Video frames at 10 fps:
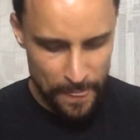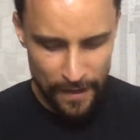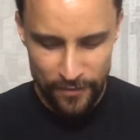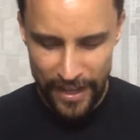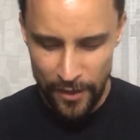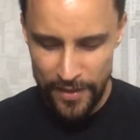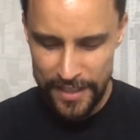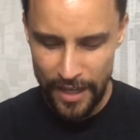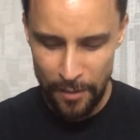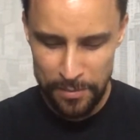of how they
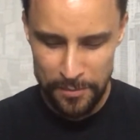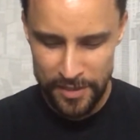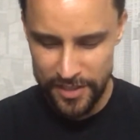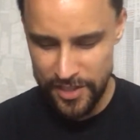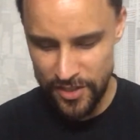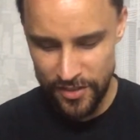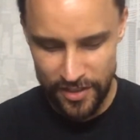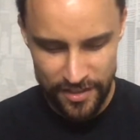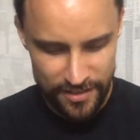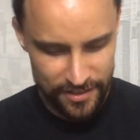complement each other?
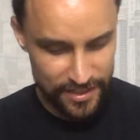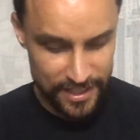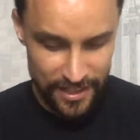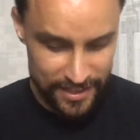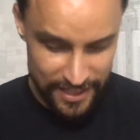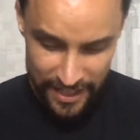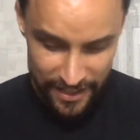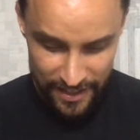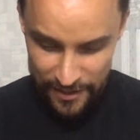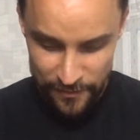It's
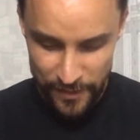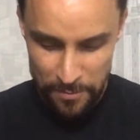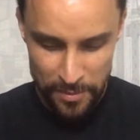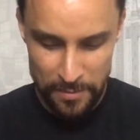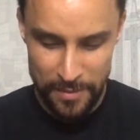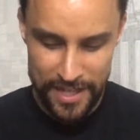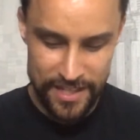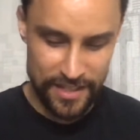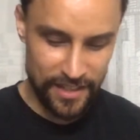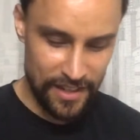flipping
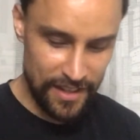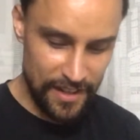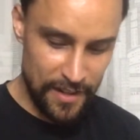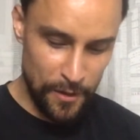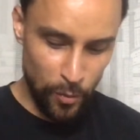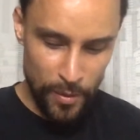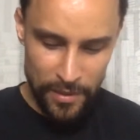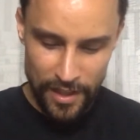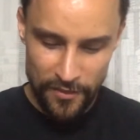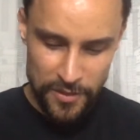amazing.
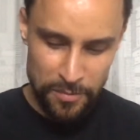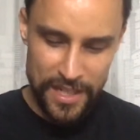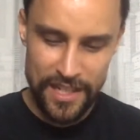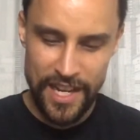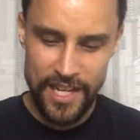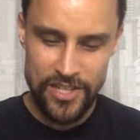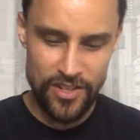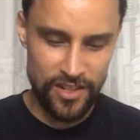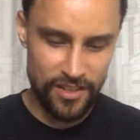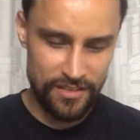Women love to be in
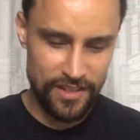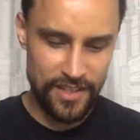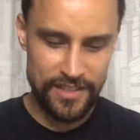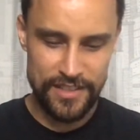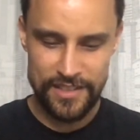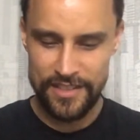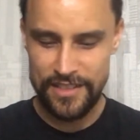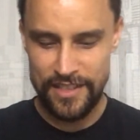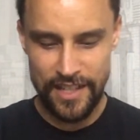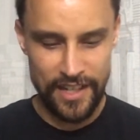nature.
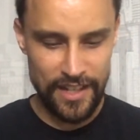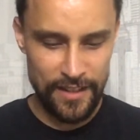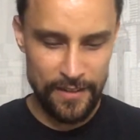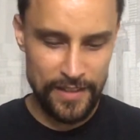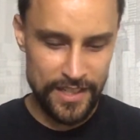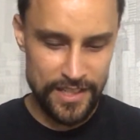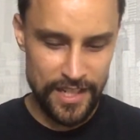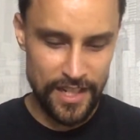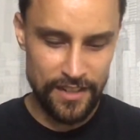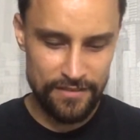Let's
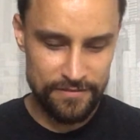see.